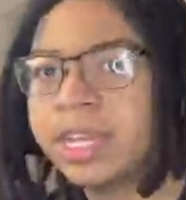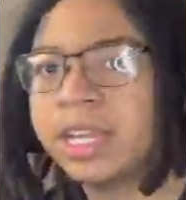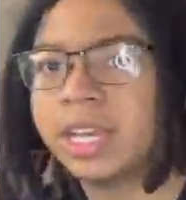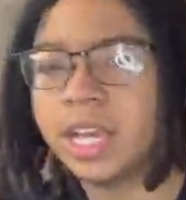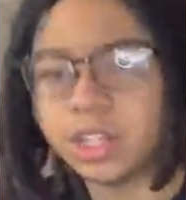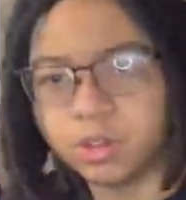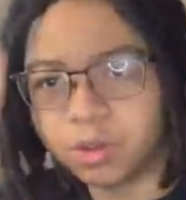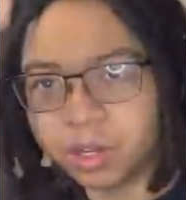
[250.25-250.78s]

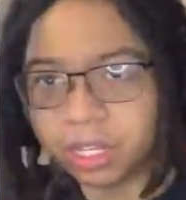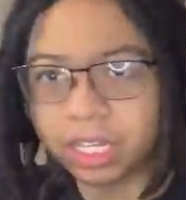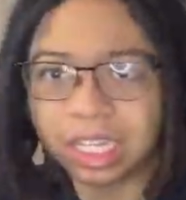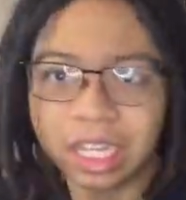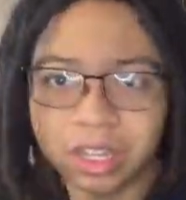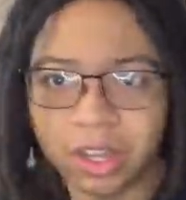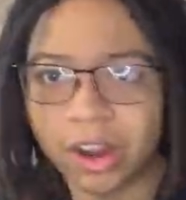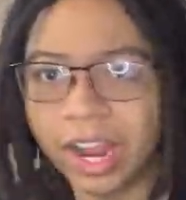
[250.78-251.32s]
and you could
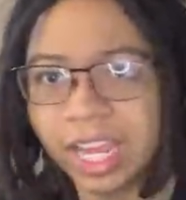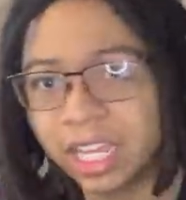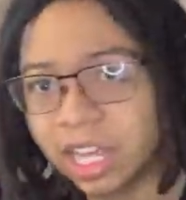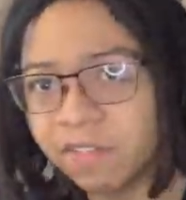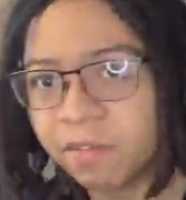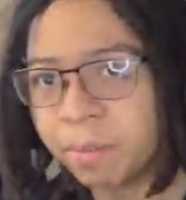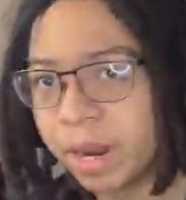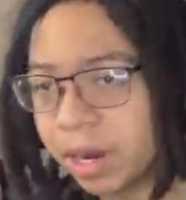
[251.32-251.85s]
either A, give
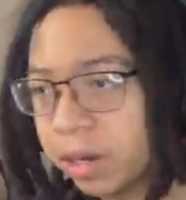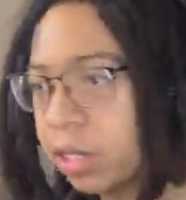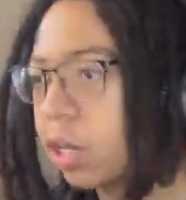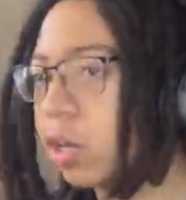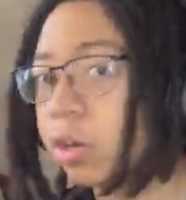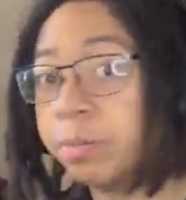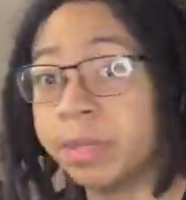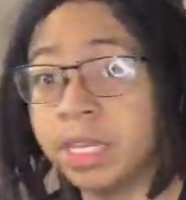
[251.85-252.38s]
them a
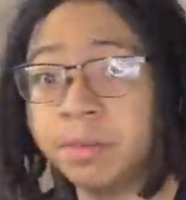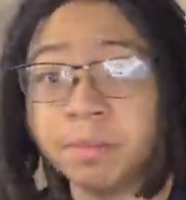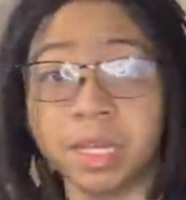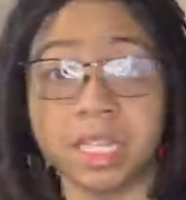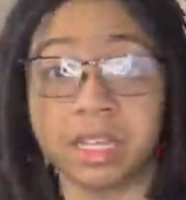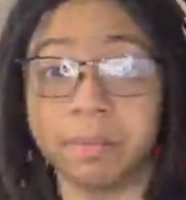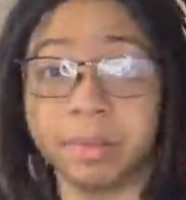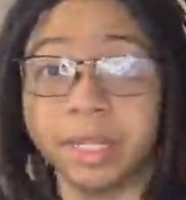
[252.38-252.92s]
haircut, or B,
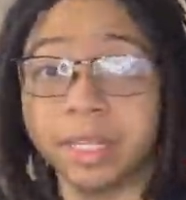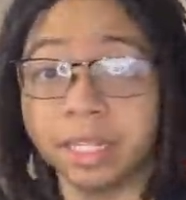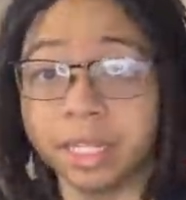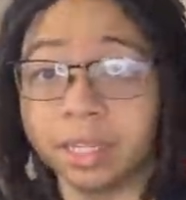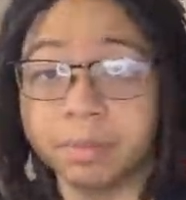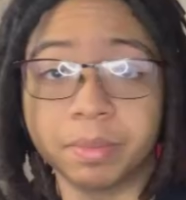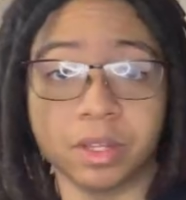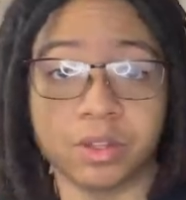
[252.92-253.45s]
miss
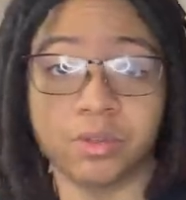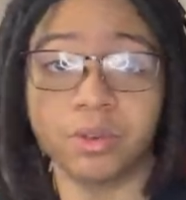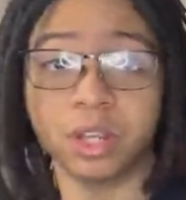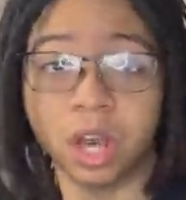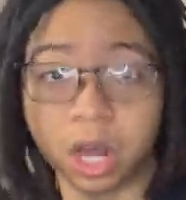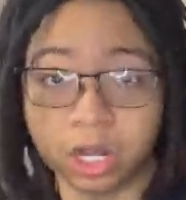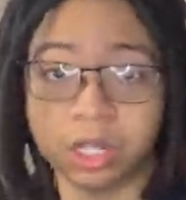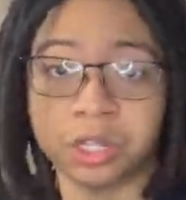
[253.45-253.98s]
completely, be shooting
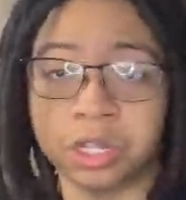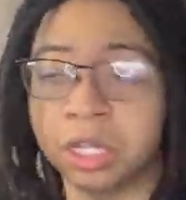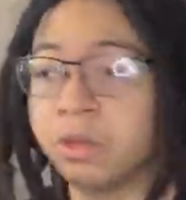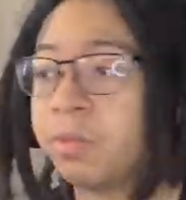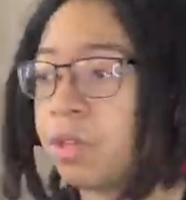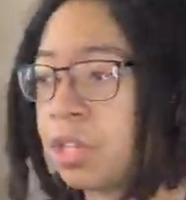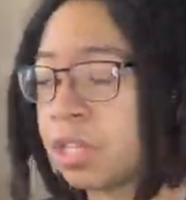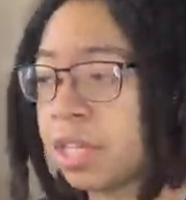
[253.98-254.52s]
oxygen,
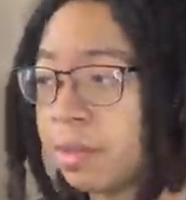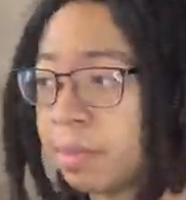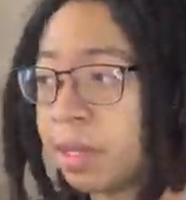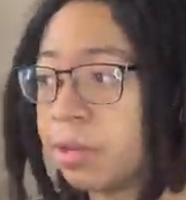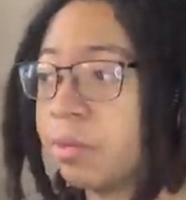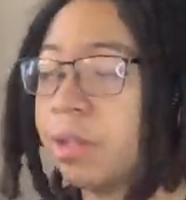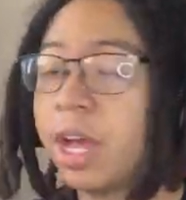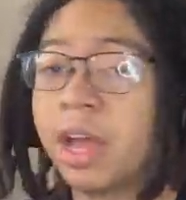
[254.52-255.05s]
which is keeping
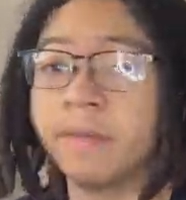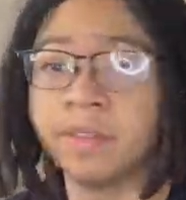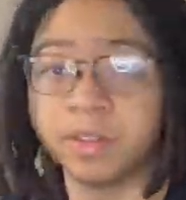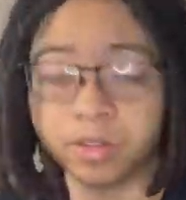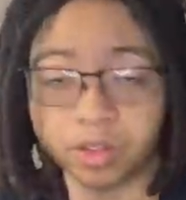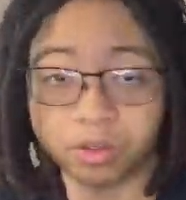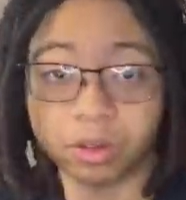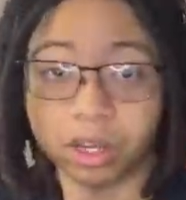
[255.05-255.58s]
you alive, and you're
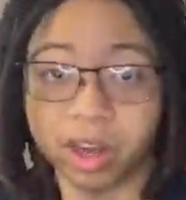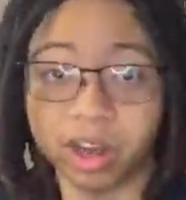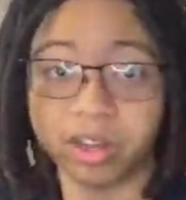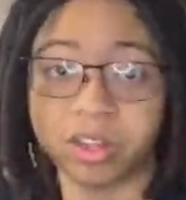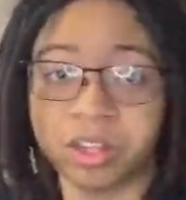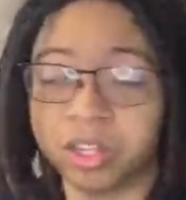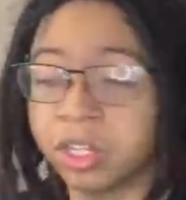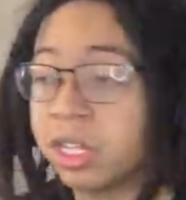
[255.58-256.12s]
shooting
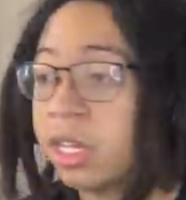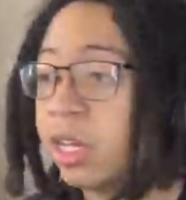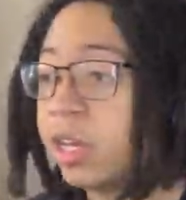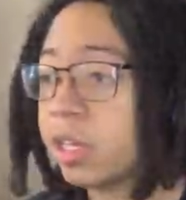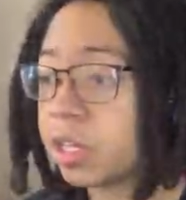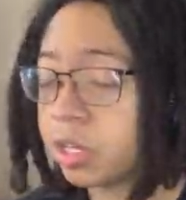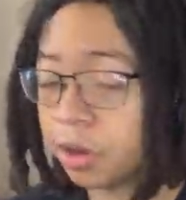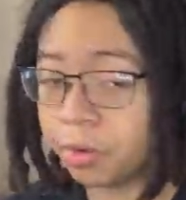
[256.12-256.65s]
oxygen.
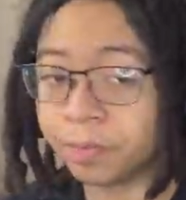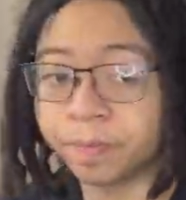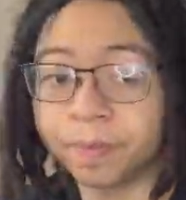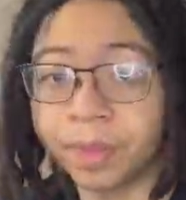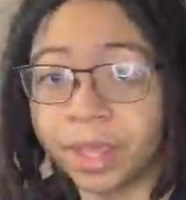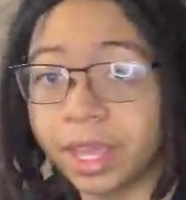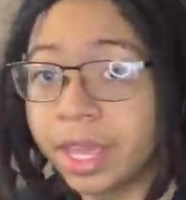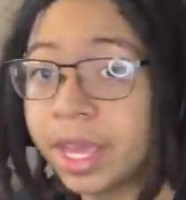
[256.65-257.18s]
So
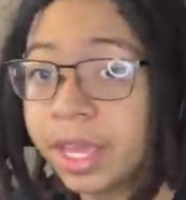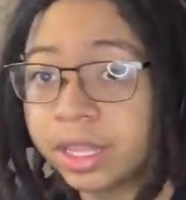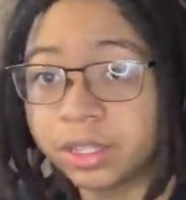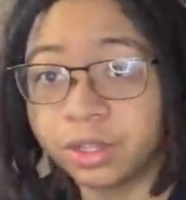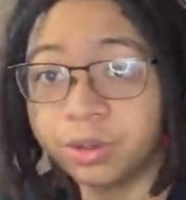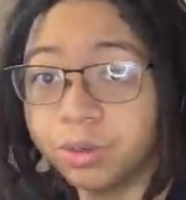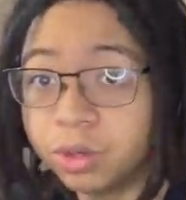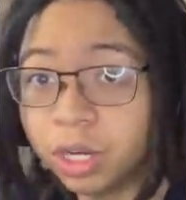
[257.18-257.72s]

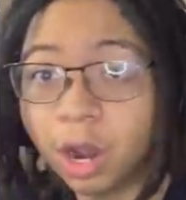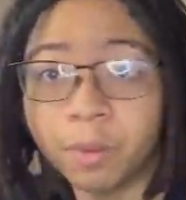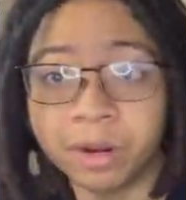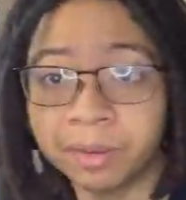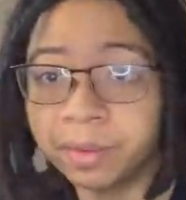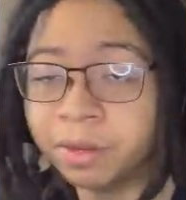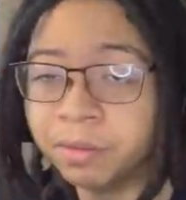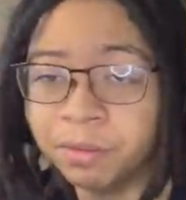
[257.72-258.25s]
you do not want
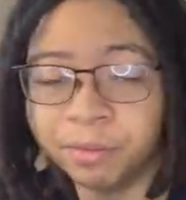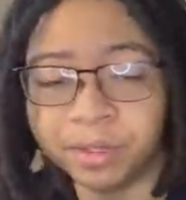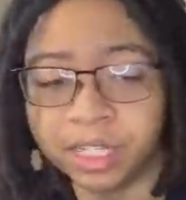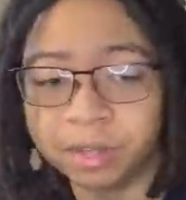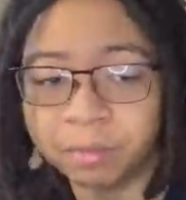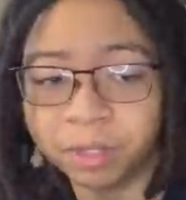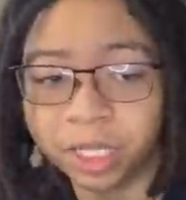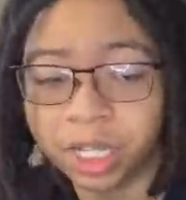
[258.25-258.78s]
to be a movement
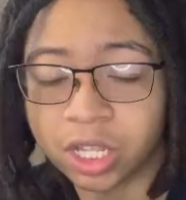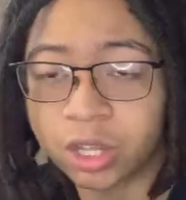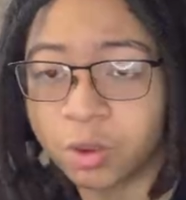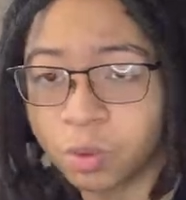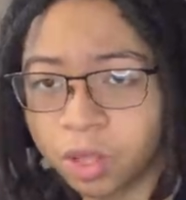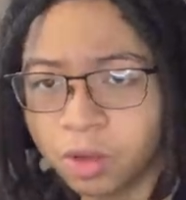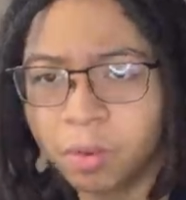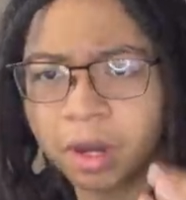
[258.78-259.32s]
demon with this. You
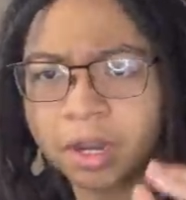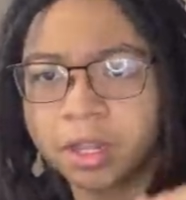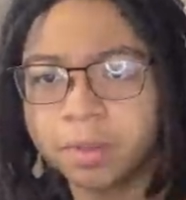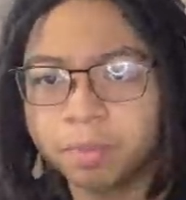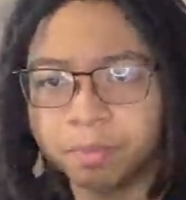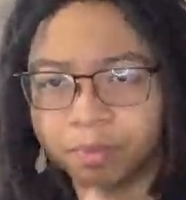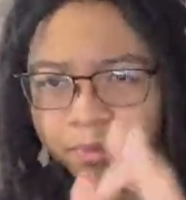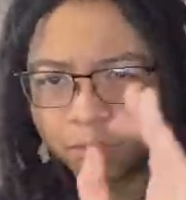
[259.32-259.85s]
really want to
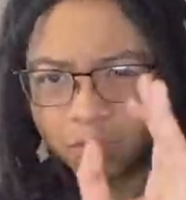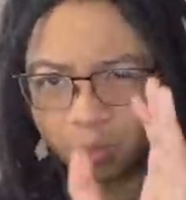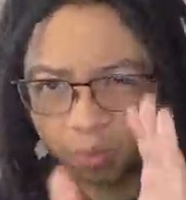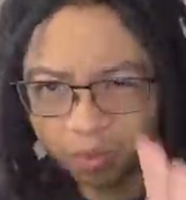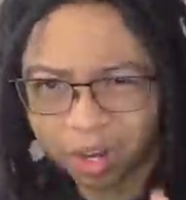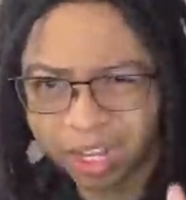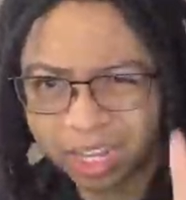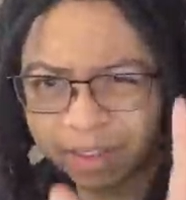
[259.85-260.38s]

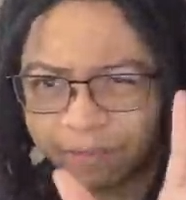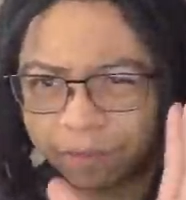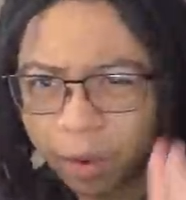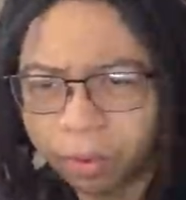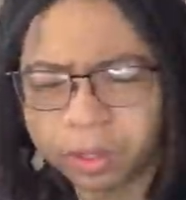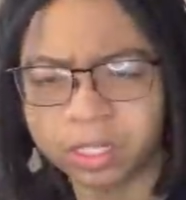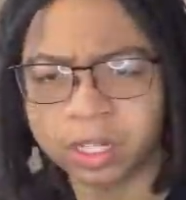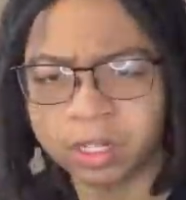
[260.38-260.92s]
really
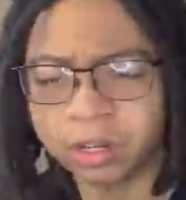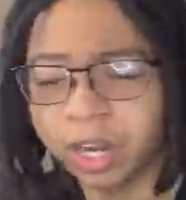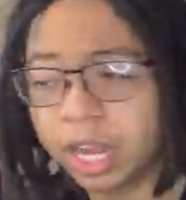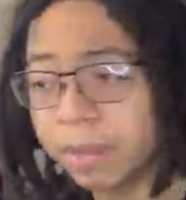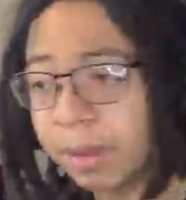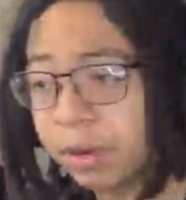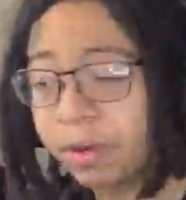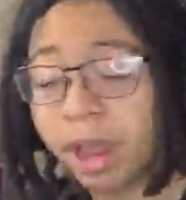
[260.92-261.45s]
focus on your
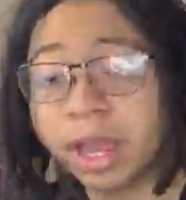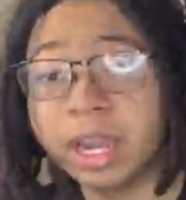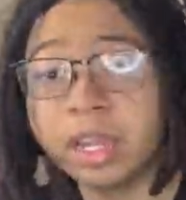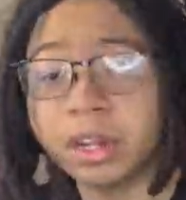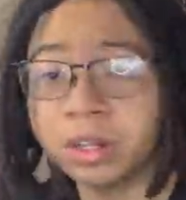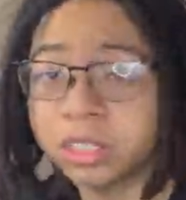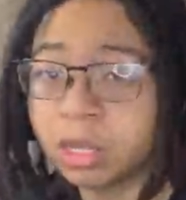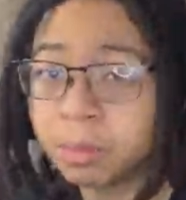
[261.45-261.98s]
aim. And granted,
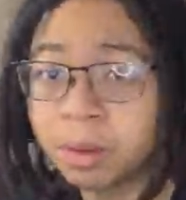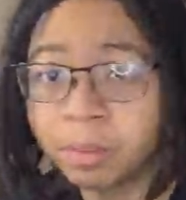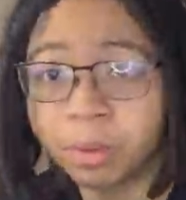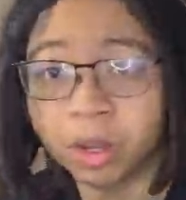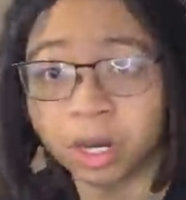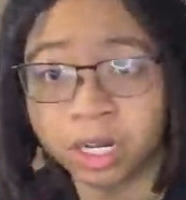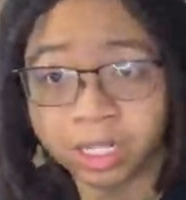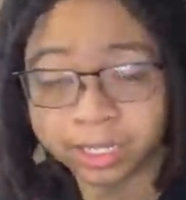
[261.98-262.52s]
there's some people that
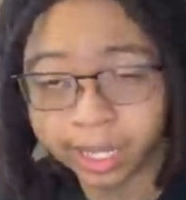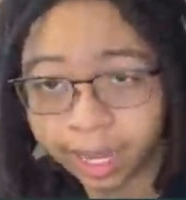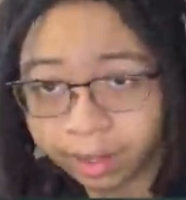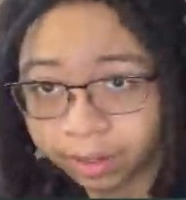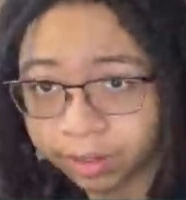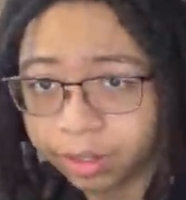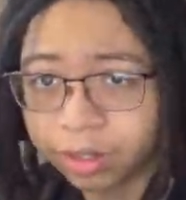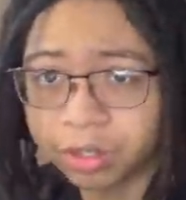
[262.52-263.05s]
are going to slide
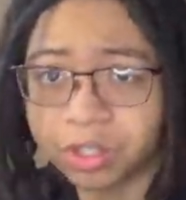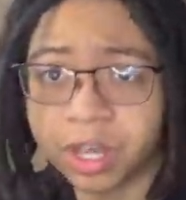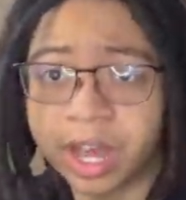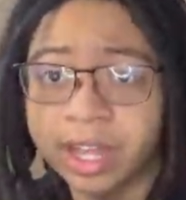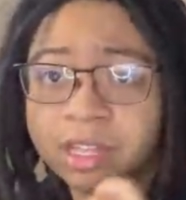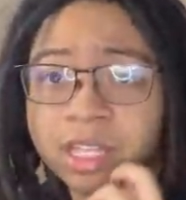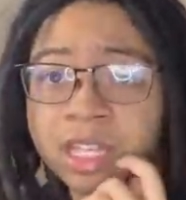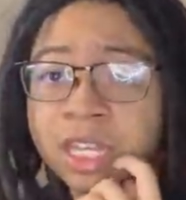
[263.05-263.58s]
under your
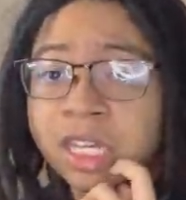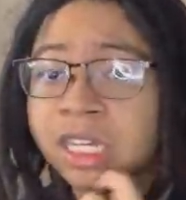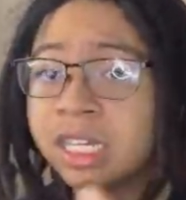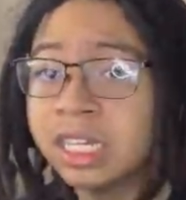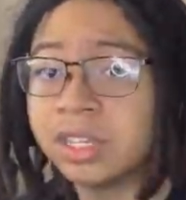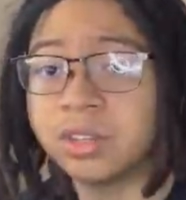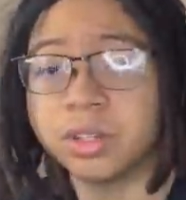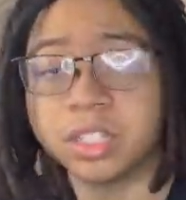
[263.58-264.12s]
shots,
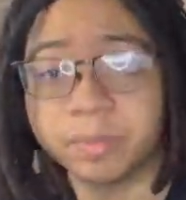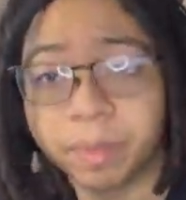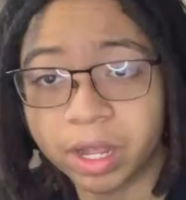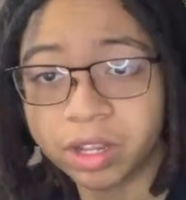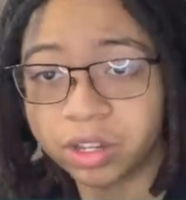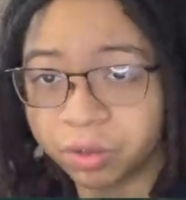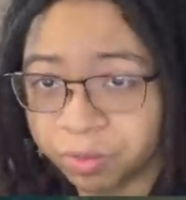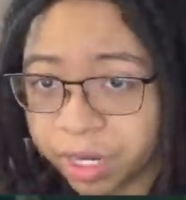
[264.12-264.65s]
so it
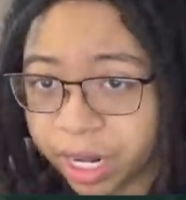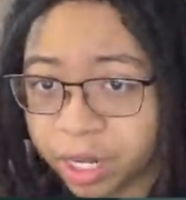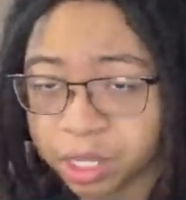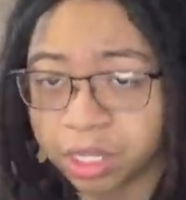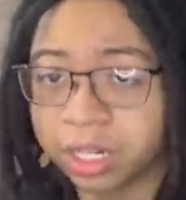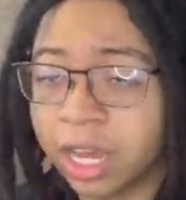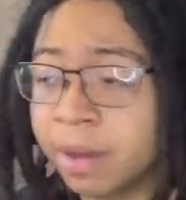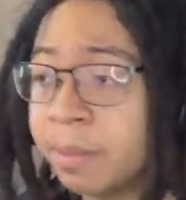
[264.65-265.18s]
depends on your
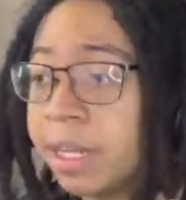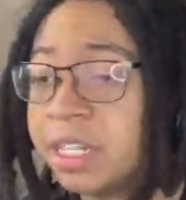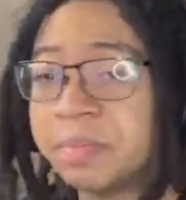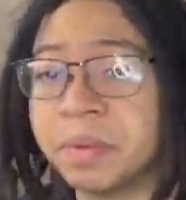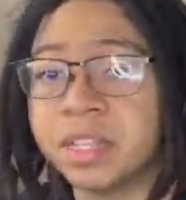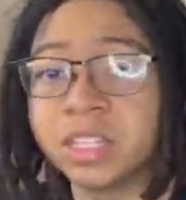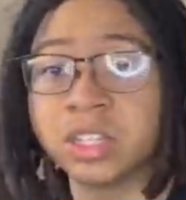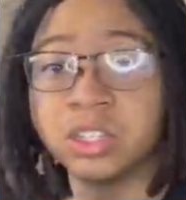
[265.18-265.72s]
reaction time. It
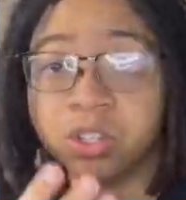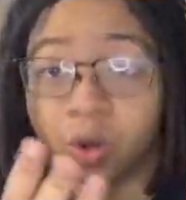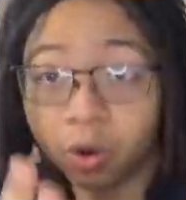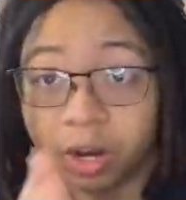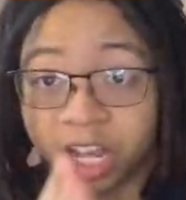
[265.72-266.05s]
depends on your